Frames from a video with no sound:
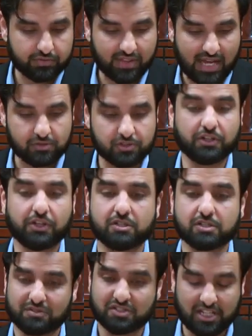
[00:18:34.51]
1,000
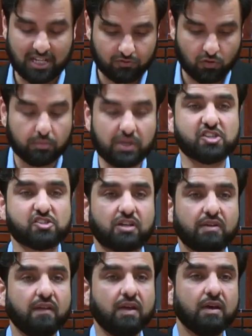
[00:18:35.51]
years of state
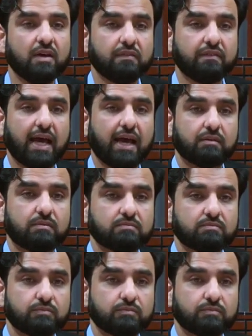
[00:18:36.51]
formation, that